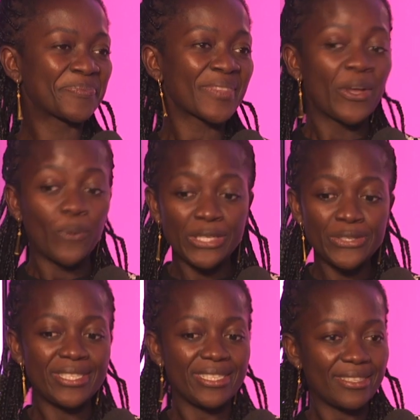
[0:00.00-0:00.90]
When
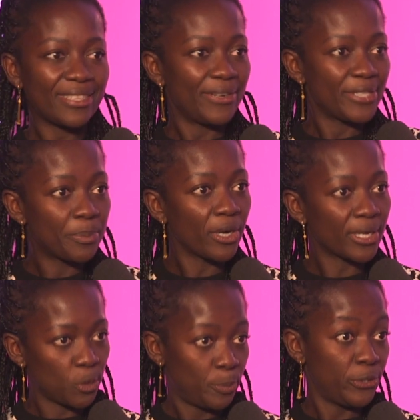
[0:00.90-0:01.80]
you see that there is a
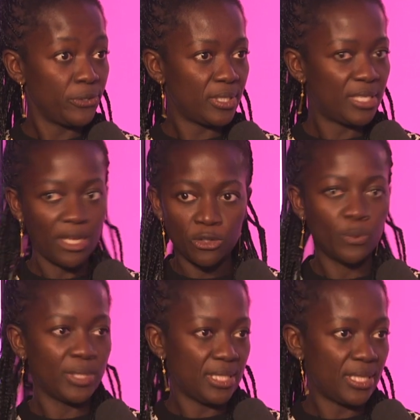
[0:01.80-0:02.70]
market opportunity and no
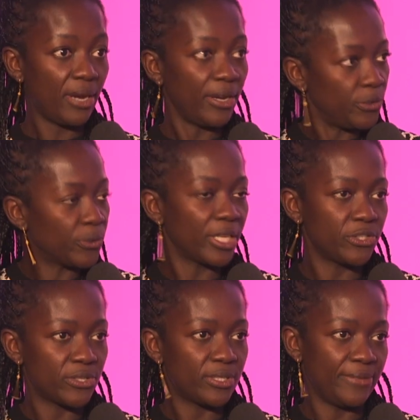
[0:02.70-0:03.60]
one is there and you can
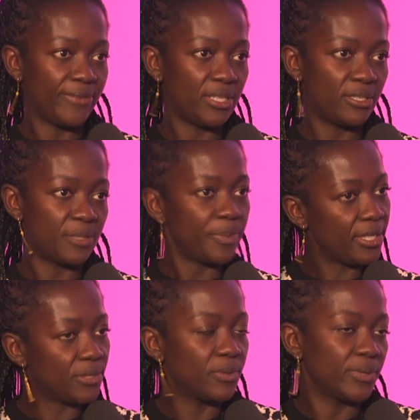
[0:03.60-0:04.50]
just invade the
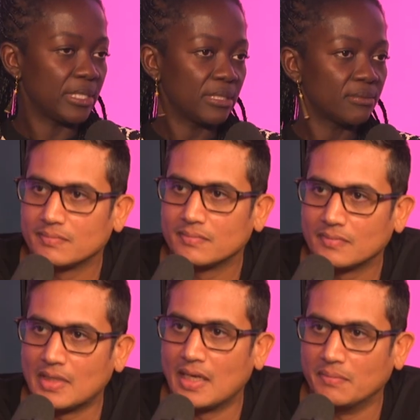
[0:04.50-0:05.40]
space, we went in.
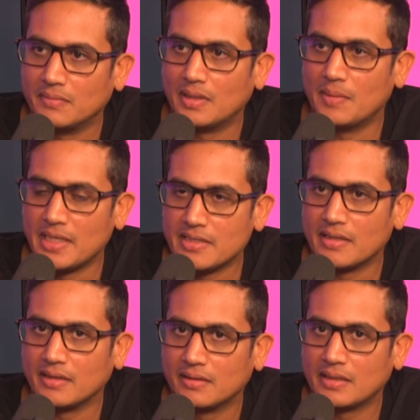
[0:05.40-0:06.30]
Yeah,
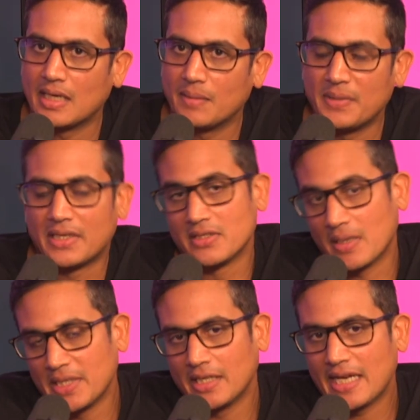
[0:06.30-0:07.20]
amazing. Yeah, because
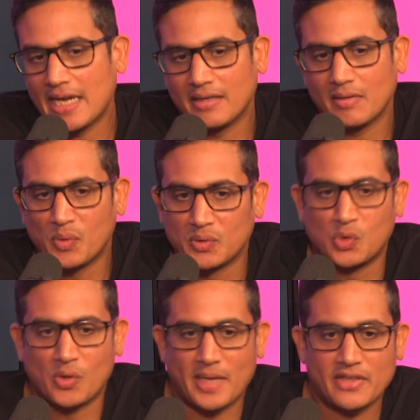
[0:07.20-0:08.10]
again, we'll
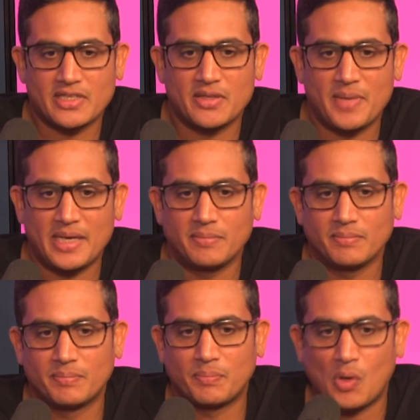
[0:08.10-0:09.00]
talk about this in the main
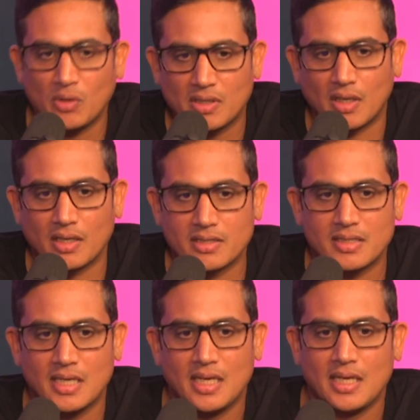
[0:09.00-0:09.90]
podcast.
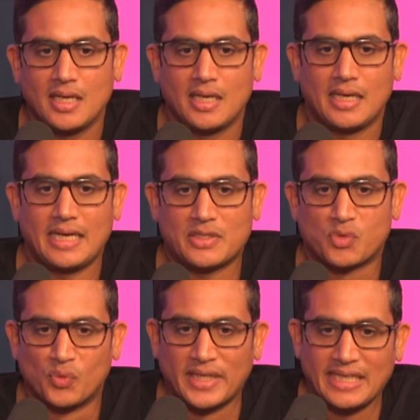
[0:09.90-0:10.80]
It's
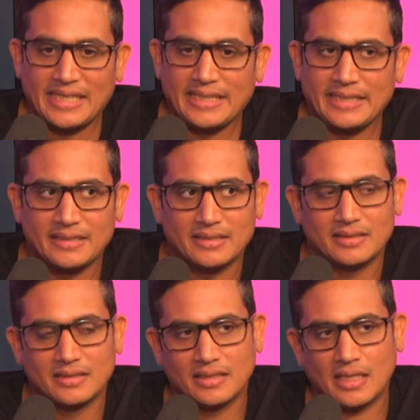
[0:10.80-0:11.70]
really
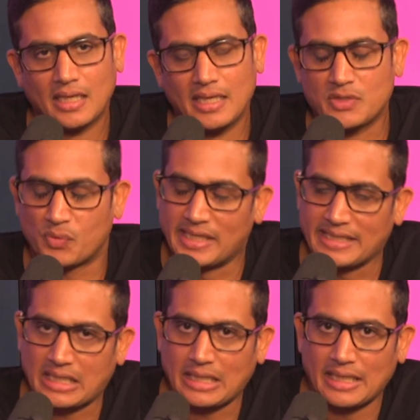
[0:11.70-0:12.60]

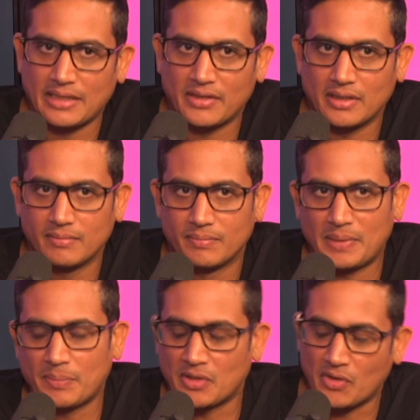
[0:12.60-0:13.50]
clear that
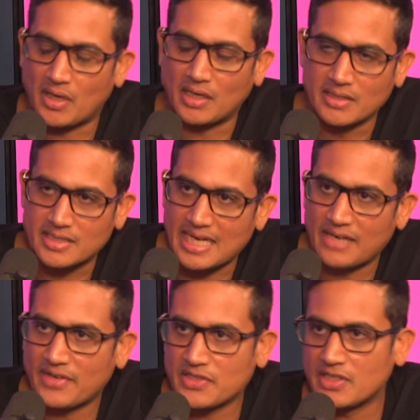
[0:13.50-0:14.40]
people don't
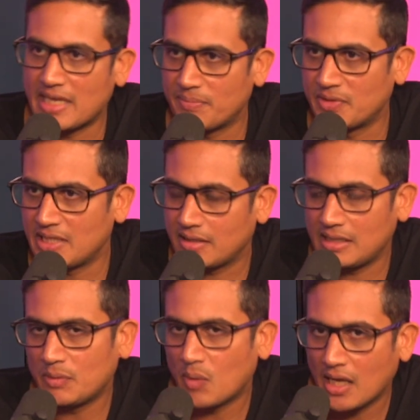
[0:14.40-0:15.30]
understand venture debt
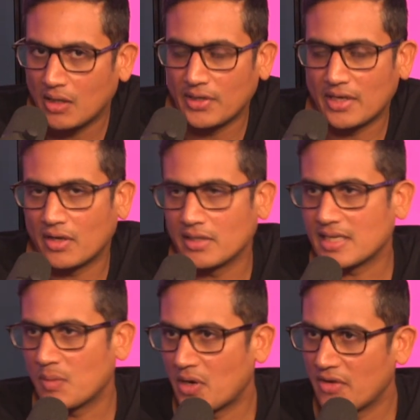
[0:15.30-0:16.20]
particularly well. They don't
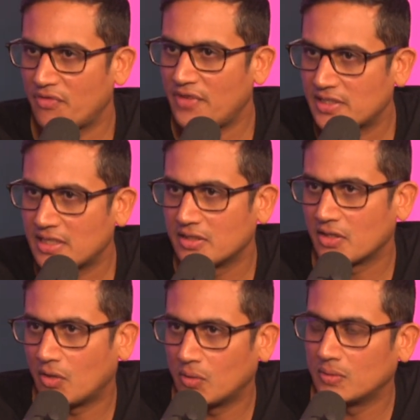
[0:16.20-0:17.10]
understand where it fits into
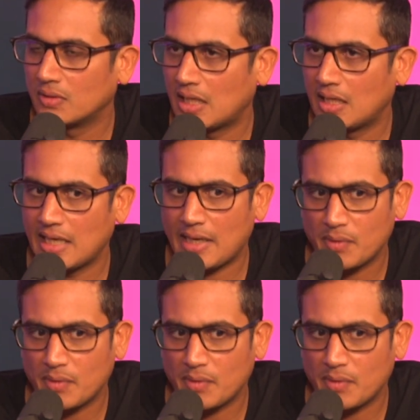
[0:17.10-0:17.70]
the whole equity